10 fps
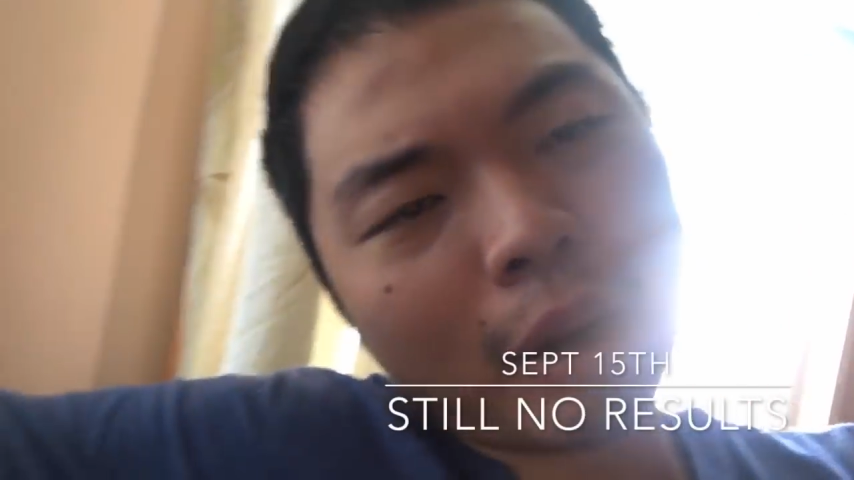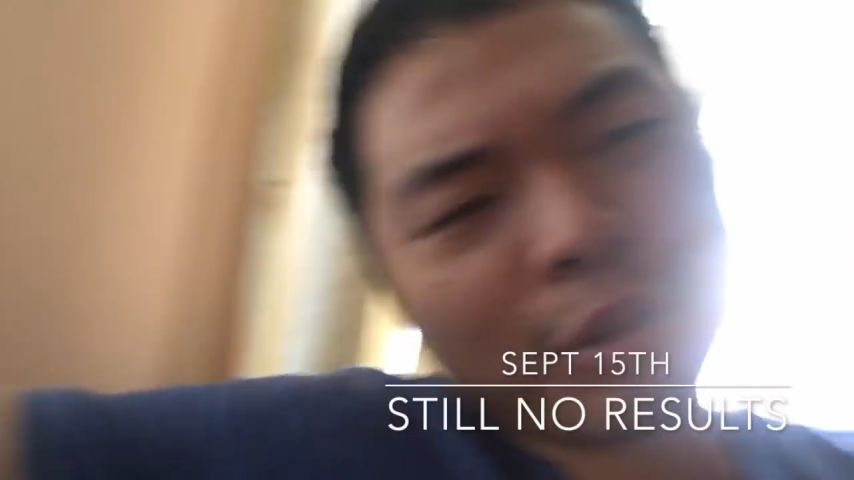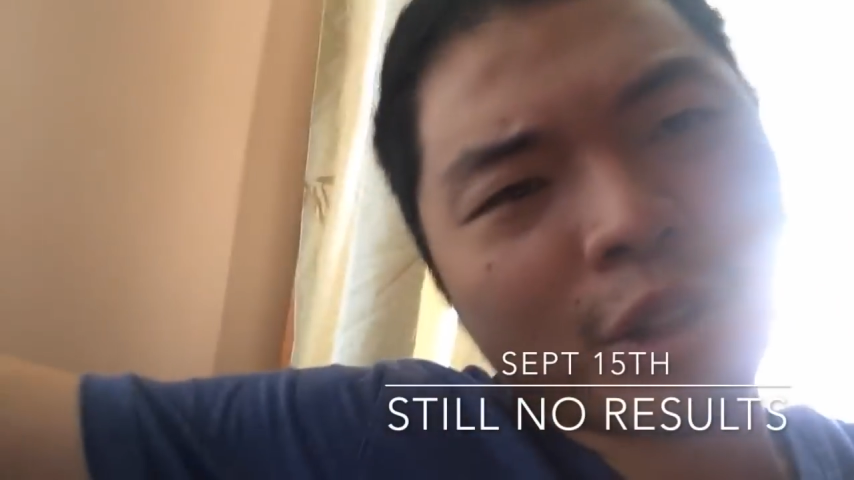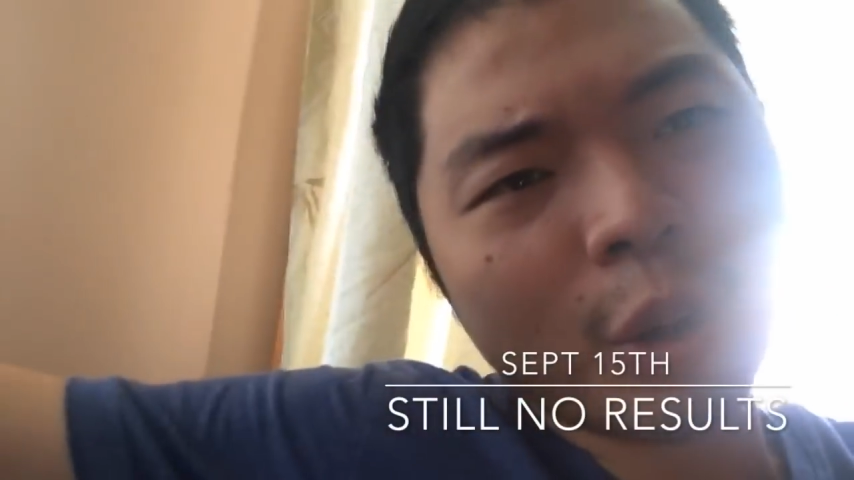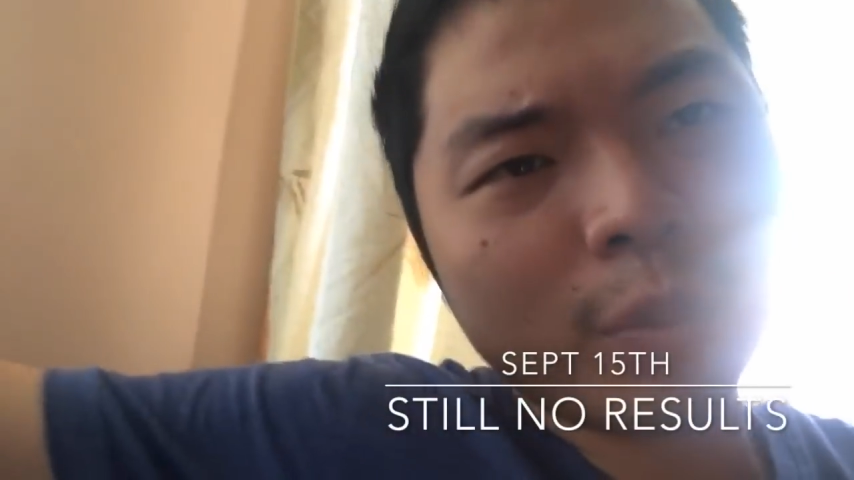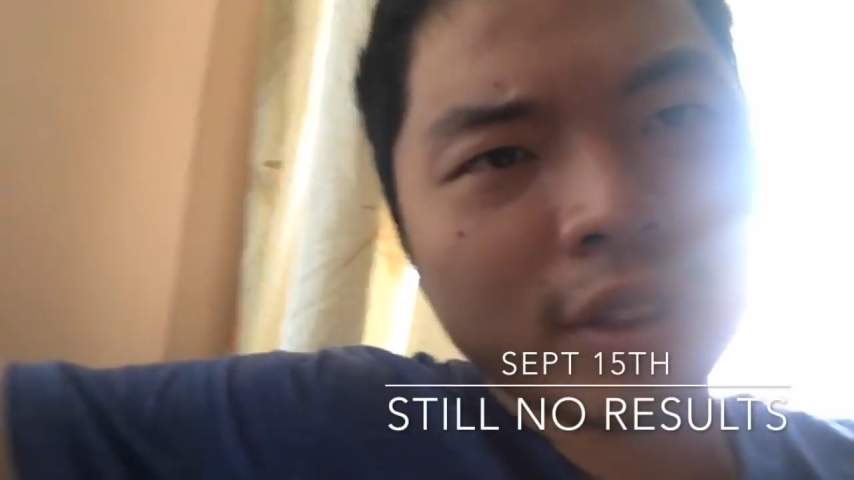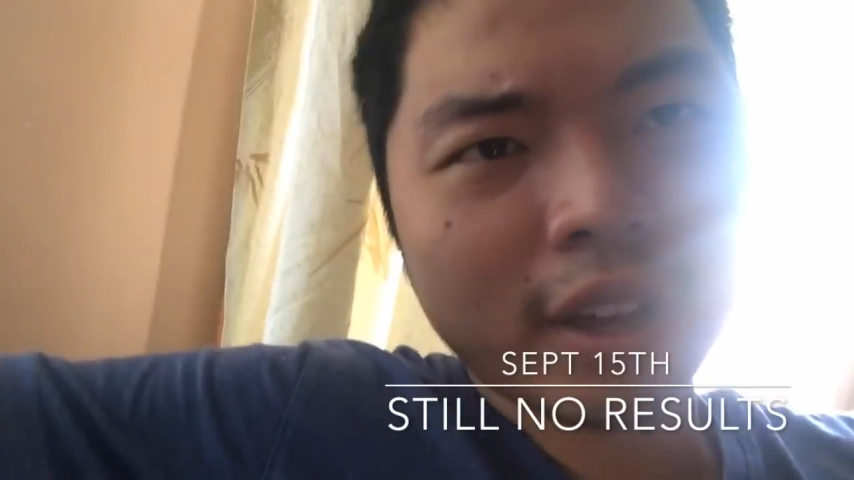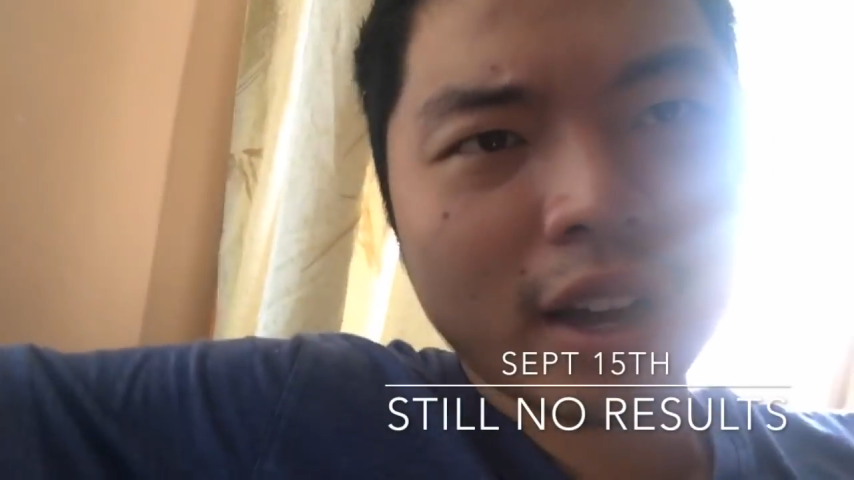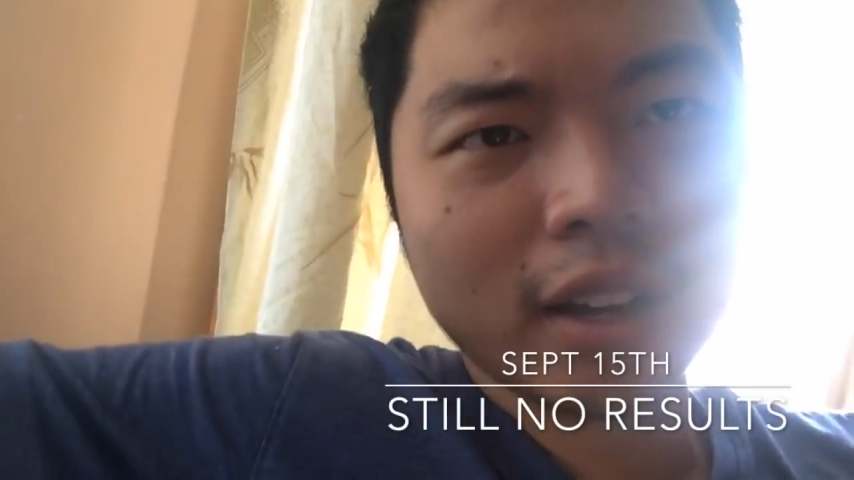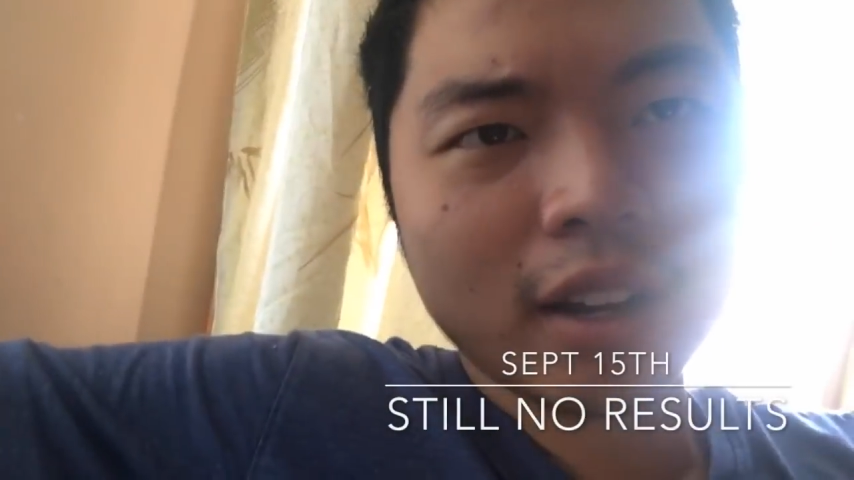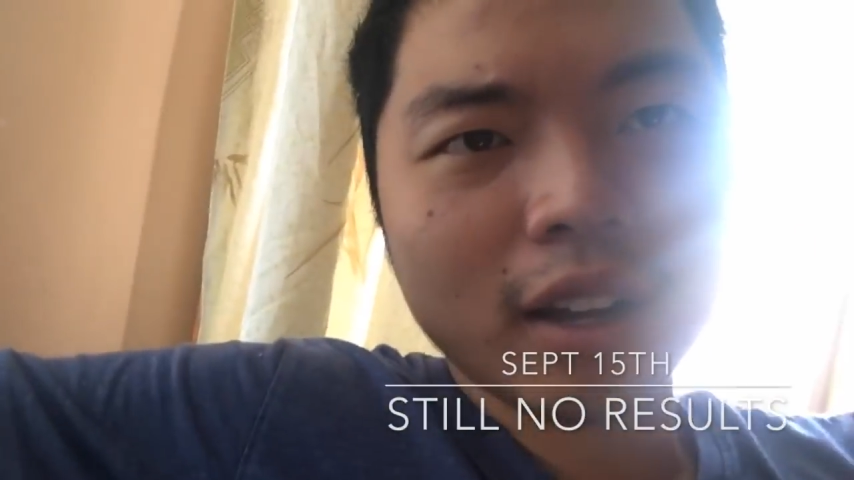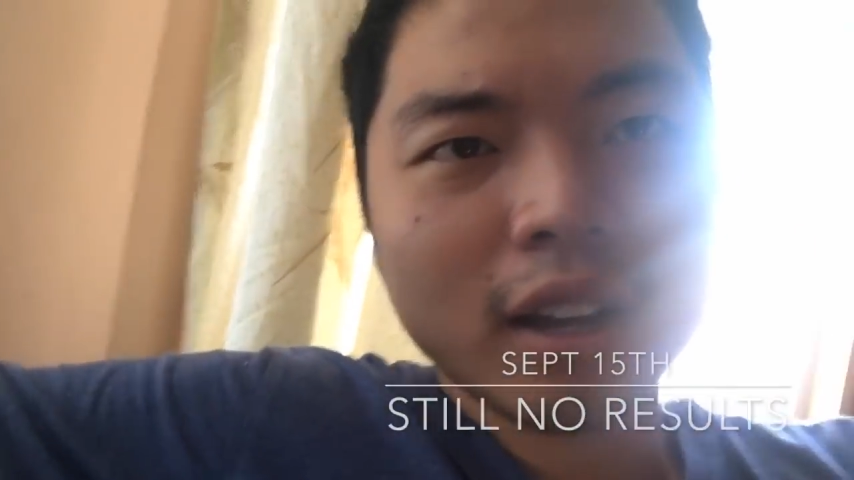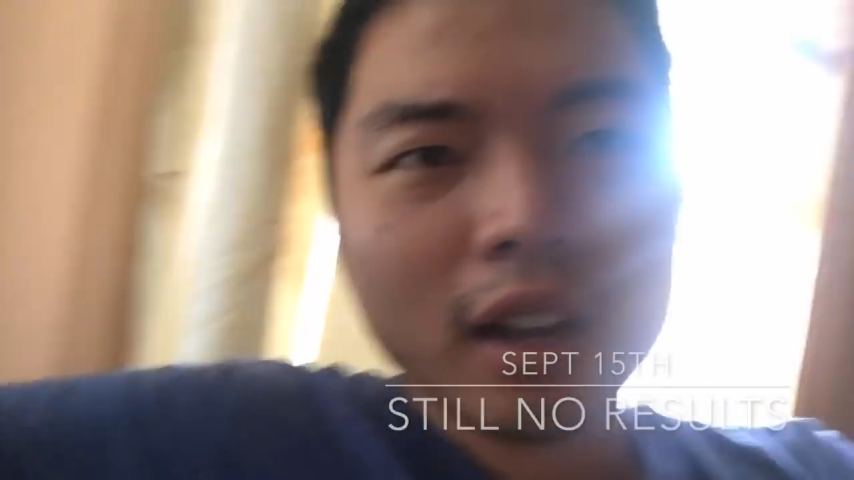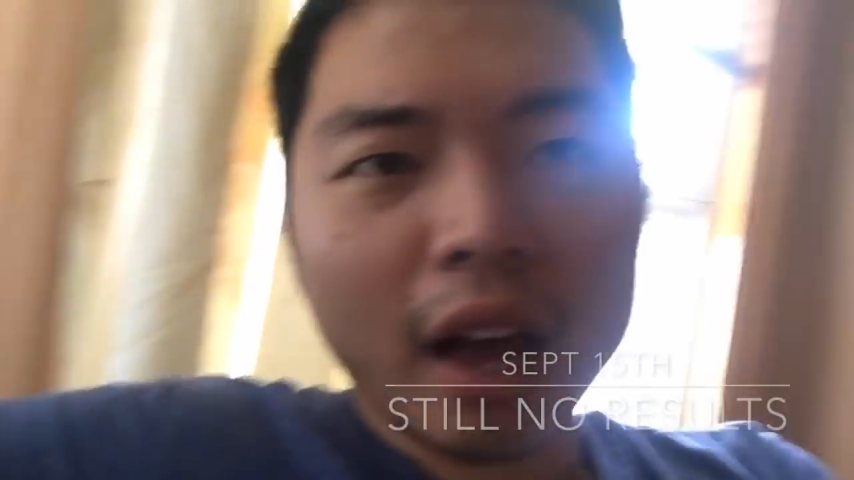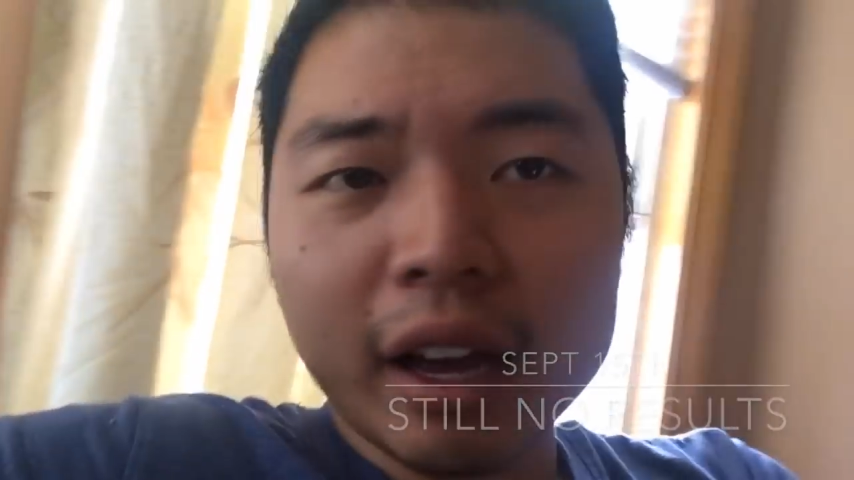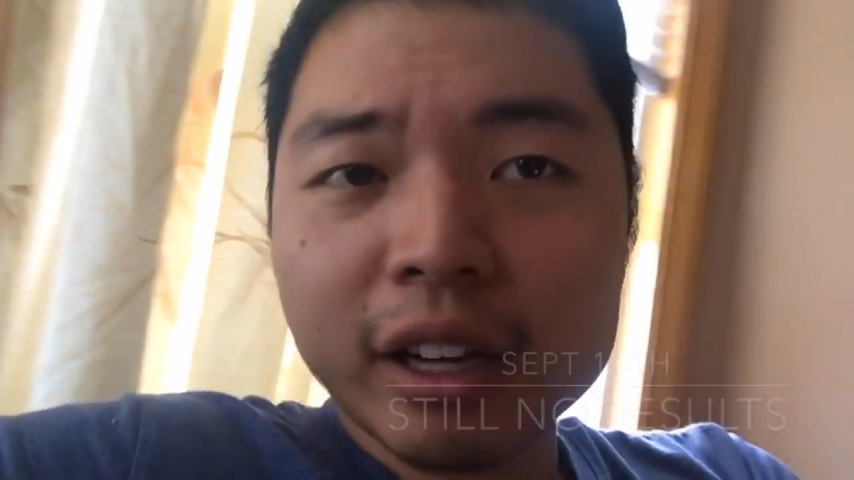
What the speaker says: I was hoping that I